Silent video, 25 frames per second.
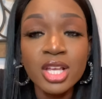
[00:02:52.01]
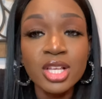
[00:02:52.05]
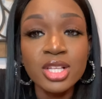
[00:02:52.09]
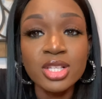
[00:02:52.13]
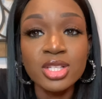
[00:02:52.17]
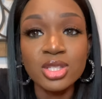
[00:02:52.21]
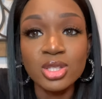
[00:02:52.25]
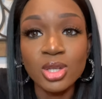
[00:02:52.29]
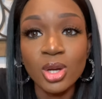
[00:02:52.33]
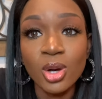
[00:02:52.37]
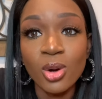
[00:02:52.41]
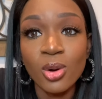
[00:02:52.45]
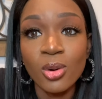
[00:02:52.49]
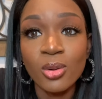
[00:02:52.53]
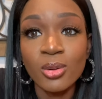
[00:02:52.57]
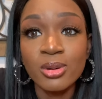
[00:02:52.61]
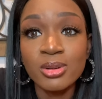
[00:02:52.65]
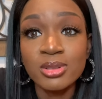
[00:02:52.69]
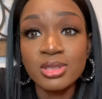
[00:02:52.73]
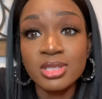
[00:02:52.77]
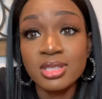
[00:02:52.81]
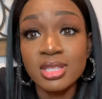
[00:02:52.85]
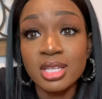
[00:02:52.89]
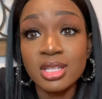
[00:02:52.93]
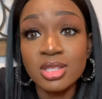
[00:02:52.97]
So
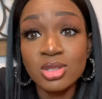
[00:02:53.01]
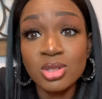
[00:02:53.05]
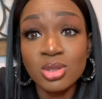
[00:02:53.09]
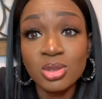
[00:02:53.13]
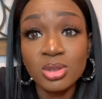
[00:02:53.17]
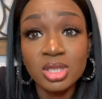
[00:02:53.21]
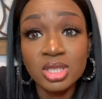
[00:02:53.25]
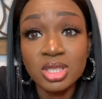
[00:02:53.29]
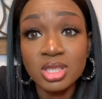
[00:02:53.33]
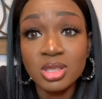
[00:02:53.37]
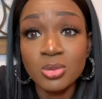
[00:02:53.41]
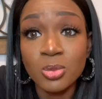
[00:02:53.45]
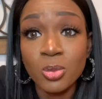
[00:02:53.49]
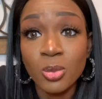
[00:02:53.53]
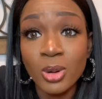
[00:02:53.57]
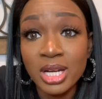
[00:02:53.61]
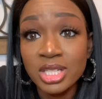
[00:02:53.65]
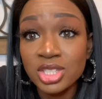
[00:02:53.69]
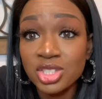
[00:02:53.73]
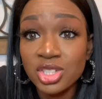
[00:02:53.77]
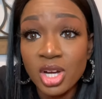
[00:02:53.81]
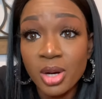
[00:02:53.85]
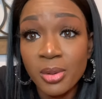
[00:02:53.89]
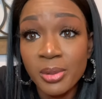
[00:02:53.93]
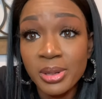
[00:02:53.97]
stay tuned and just
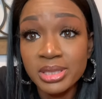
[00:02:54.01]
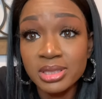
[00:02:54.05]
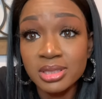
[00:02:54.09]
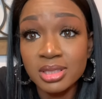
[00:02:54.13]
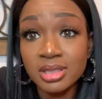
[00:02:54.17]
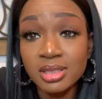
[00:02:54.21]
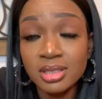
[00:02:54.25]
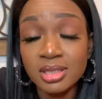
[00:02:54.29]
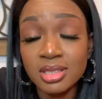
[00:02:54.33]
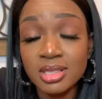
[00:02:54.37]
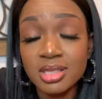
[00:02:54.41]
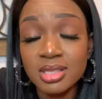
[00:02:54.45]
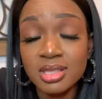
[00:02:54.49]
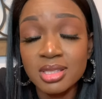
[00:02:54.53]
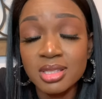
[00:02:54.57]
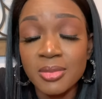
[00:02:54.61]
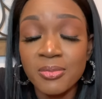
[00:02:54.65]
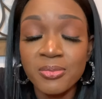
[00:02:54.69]
watch how I did this.